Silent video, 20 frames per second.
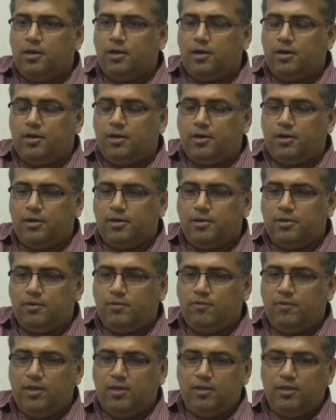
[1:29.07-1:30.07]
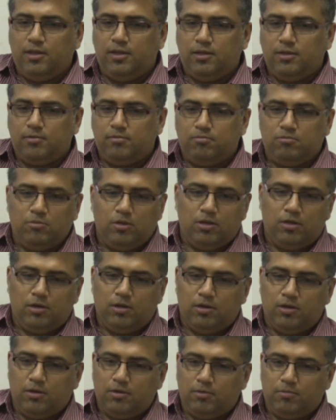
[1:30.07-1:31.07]
the way
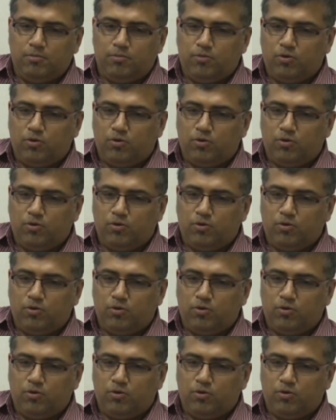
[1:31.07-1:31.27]
they